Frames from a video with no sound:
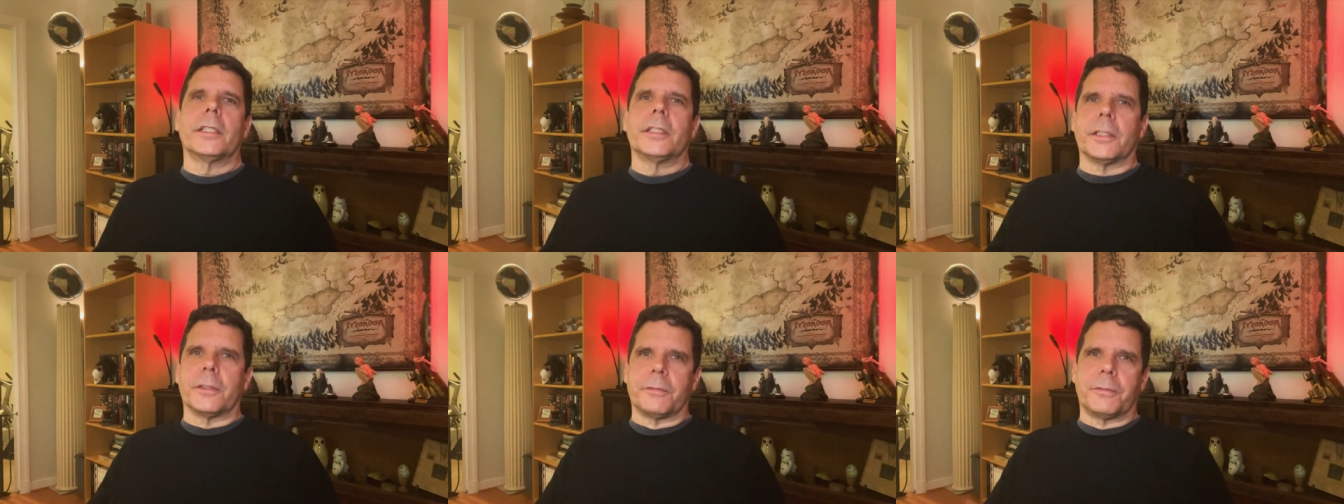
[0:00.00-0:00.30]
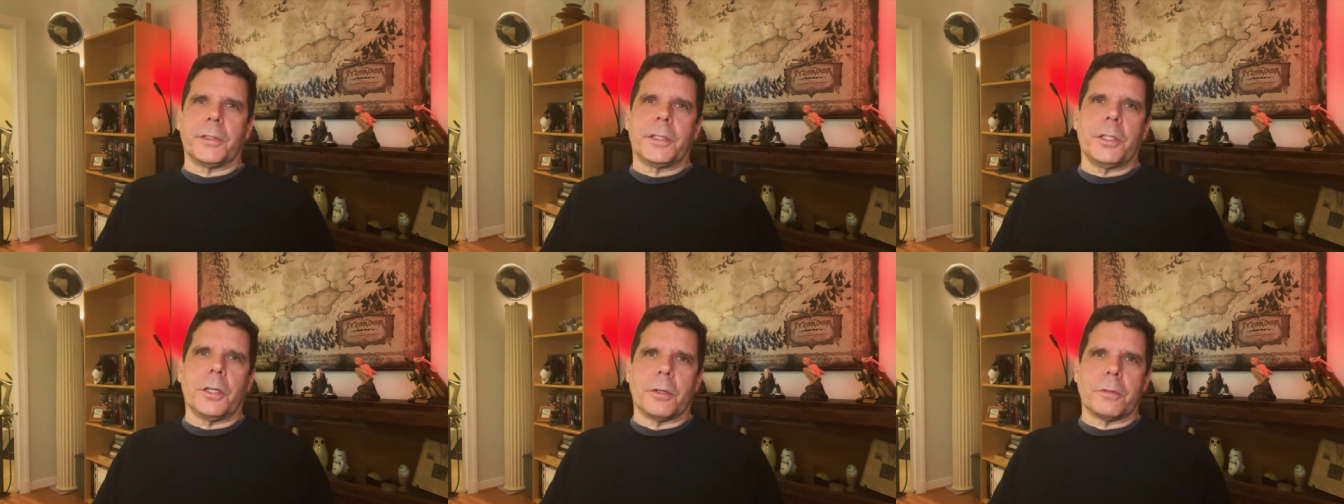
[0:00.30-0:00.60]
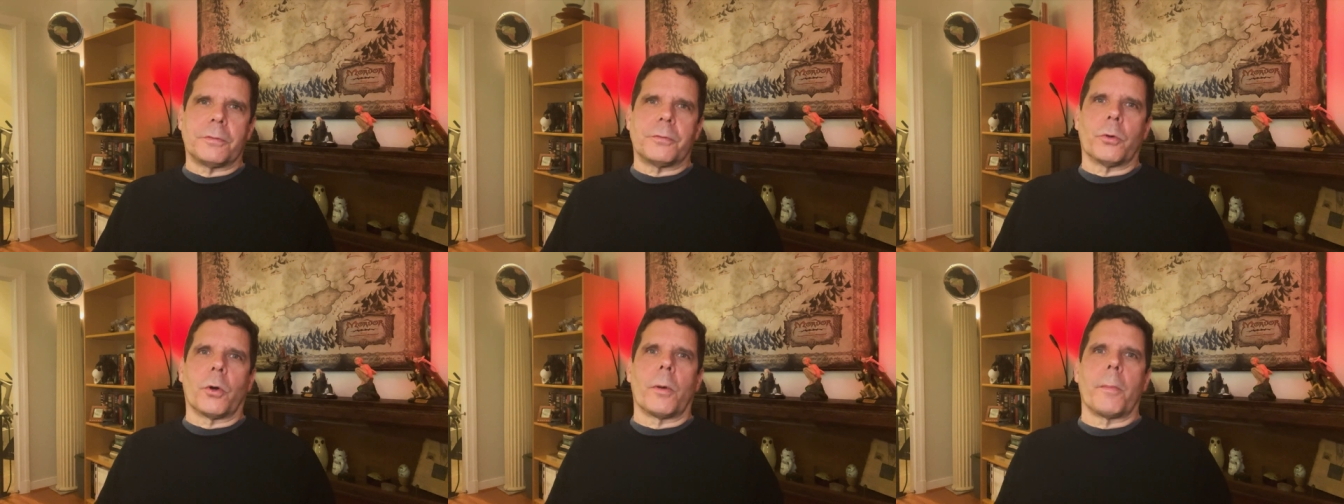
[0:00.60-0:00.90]
in a
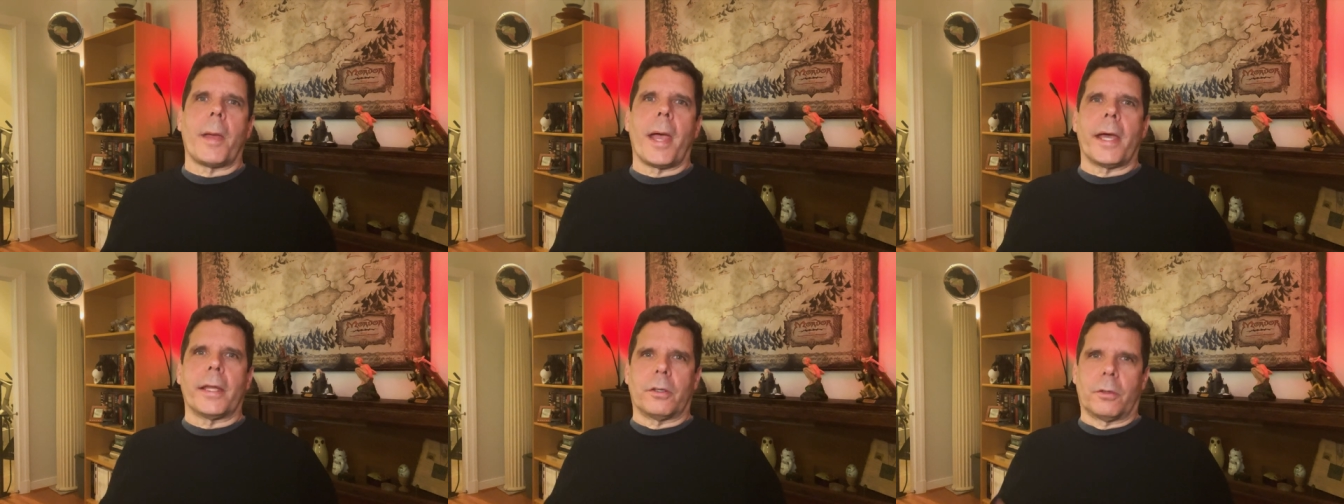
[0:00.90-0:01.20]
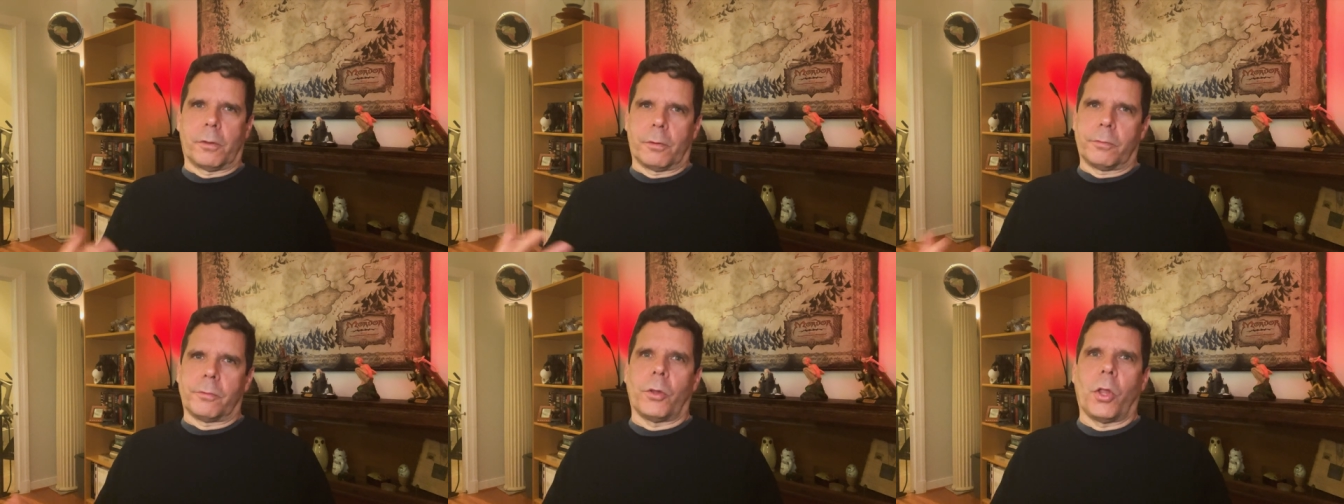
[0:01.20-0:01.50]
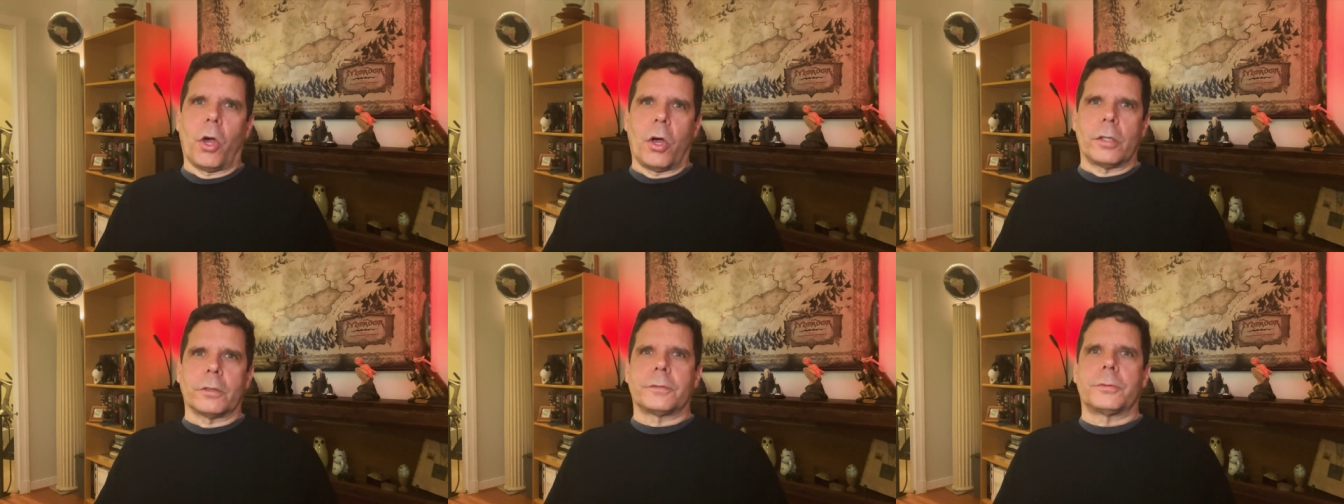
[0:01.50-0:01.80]
video format or a
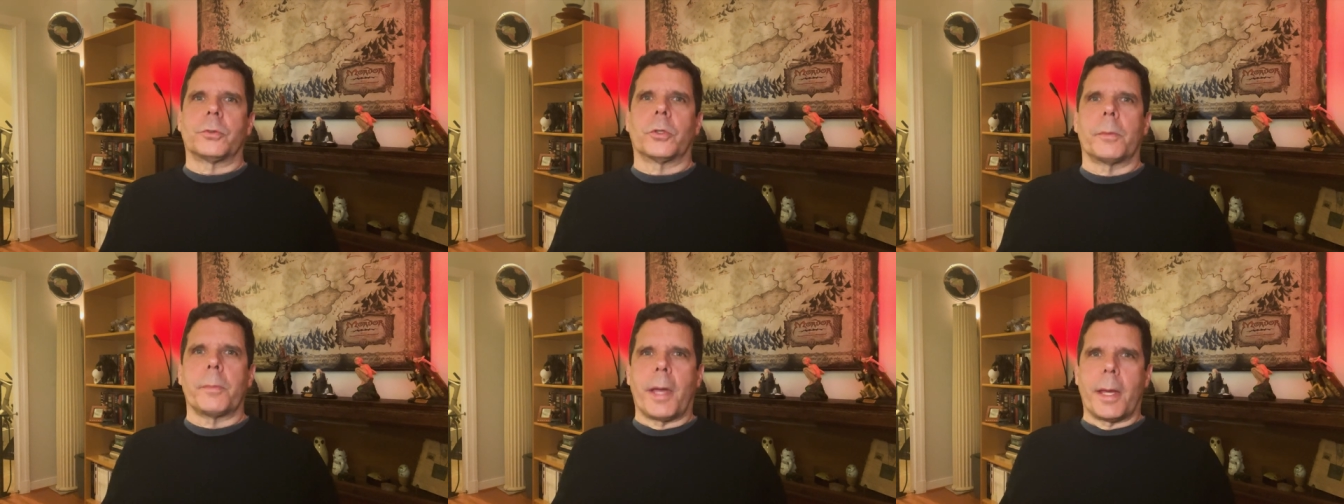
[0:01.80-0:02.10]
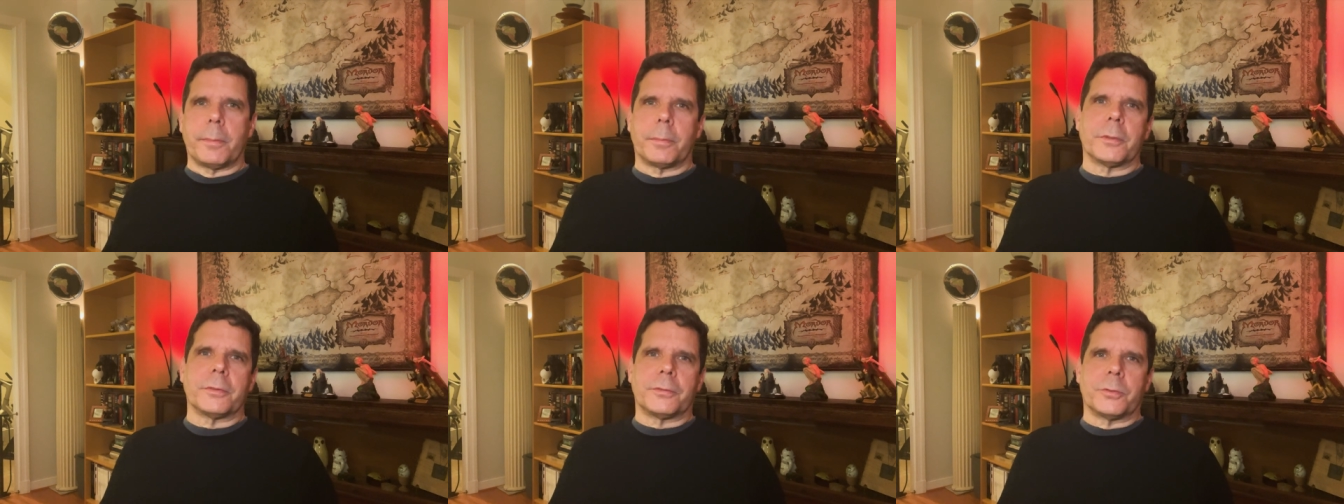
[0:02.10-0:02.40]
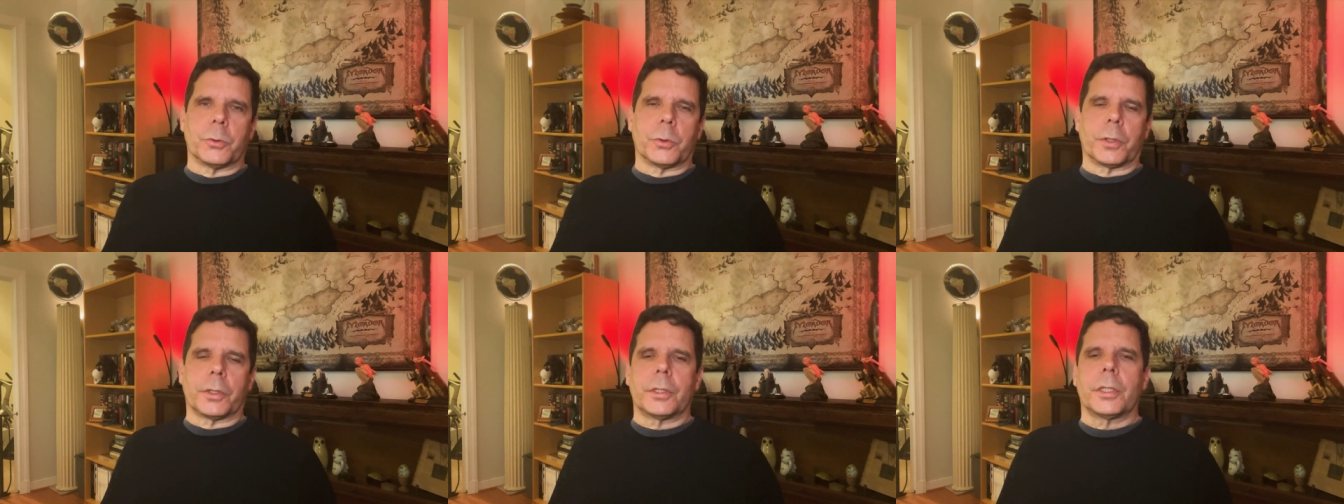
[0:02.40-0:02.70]
vlog format
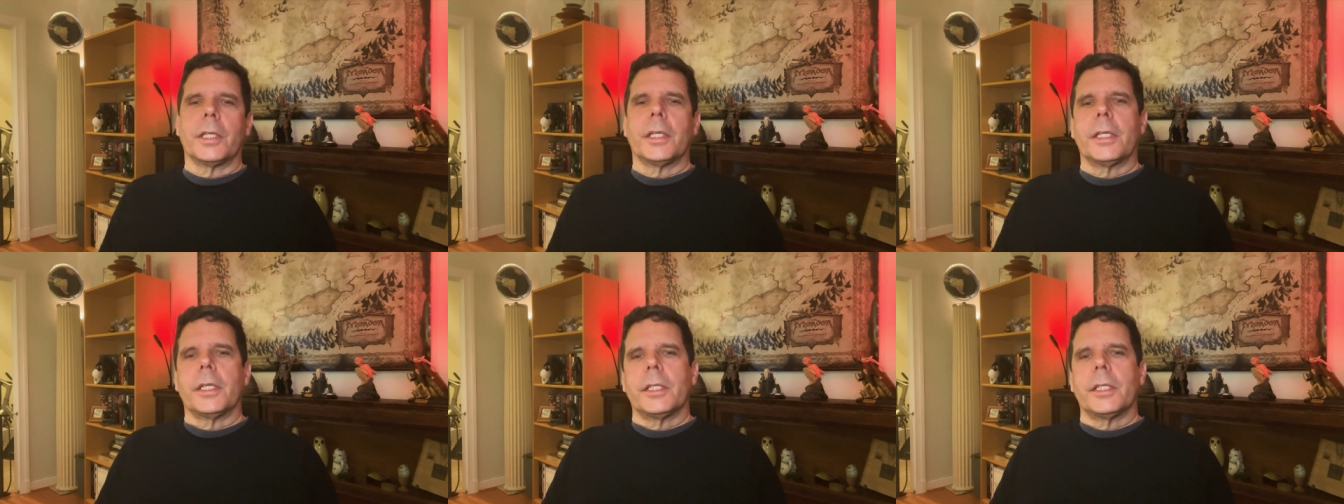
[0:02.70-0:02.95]
before.